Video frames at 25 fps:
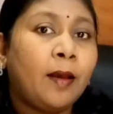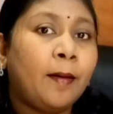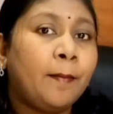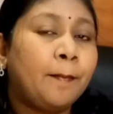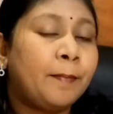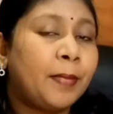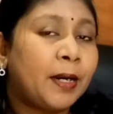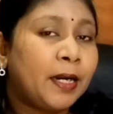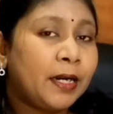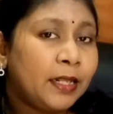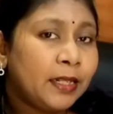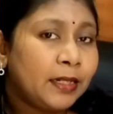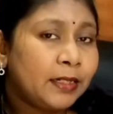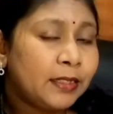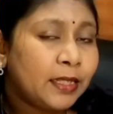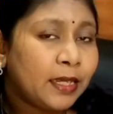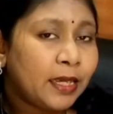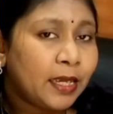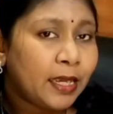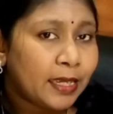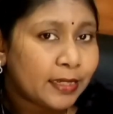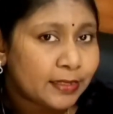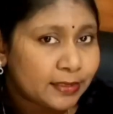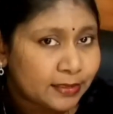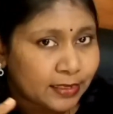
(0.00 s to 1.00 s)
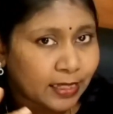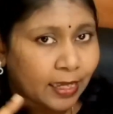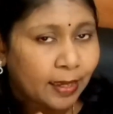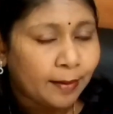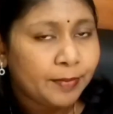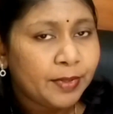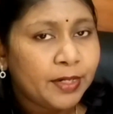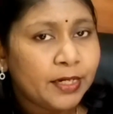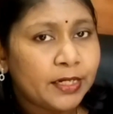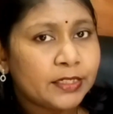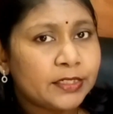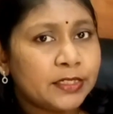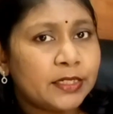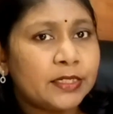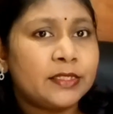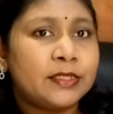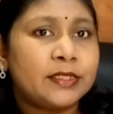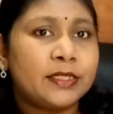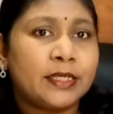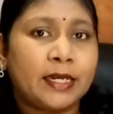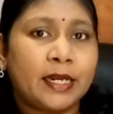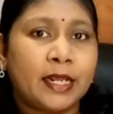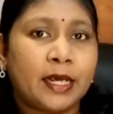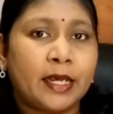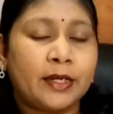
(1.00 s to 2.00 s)
But in the examination
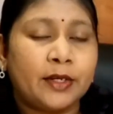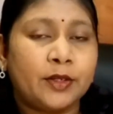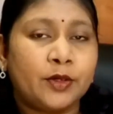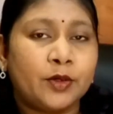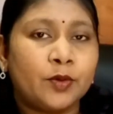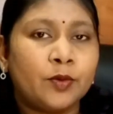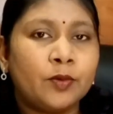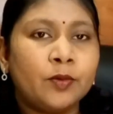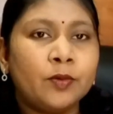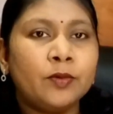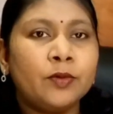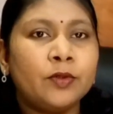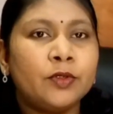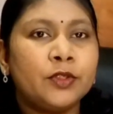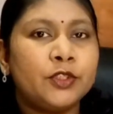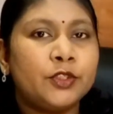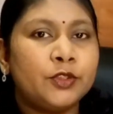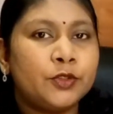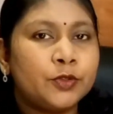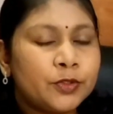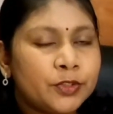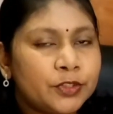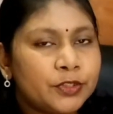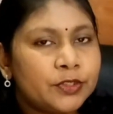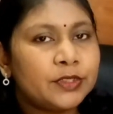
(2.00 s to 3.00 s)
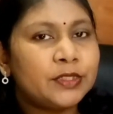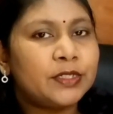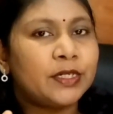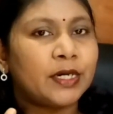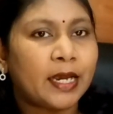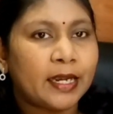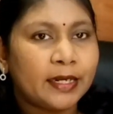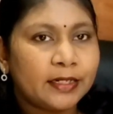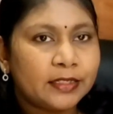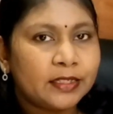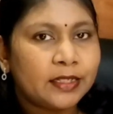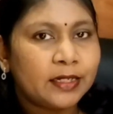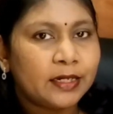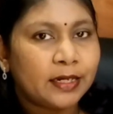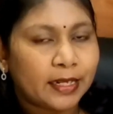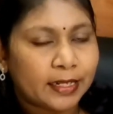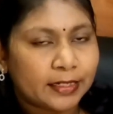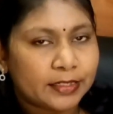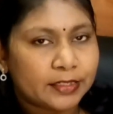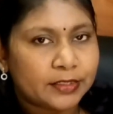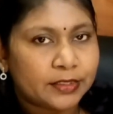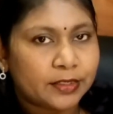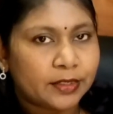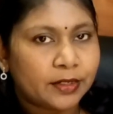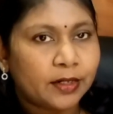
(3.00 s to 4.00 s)
scenario, you should write the
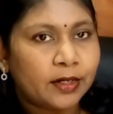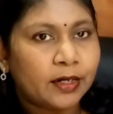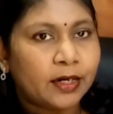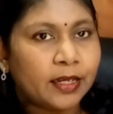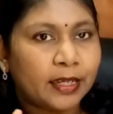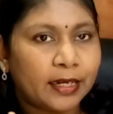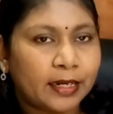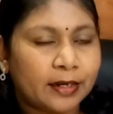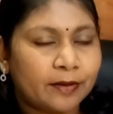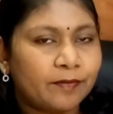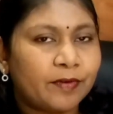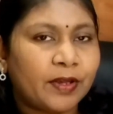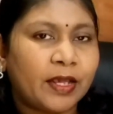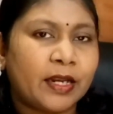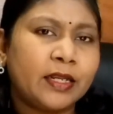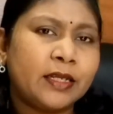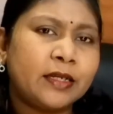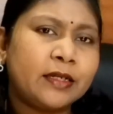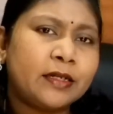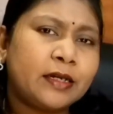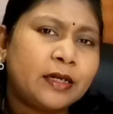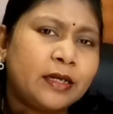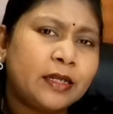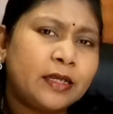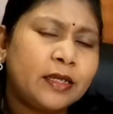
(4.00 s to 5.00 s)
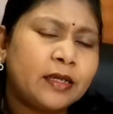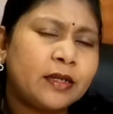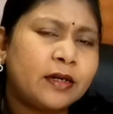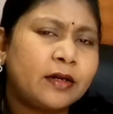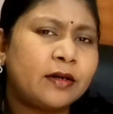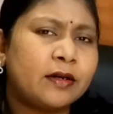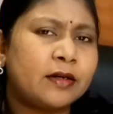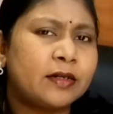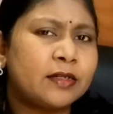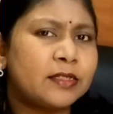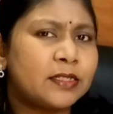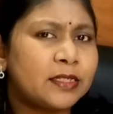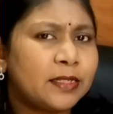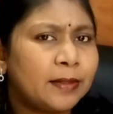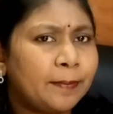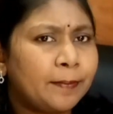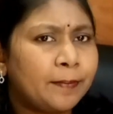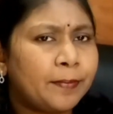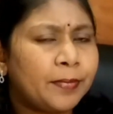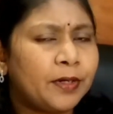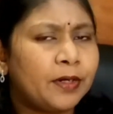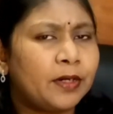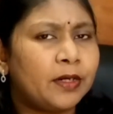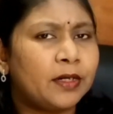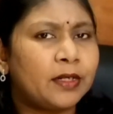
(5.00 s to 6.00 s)
letter in a very clear,
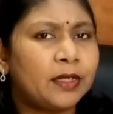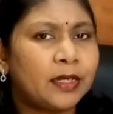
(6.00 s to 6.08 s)
simple,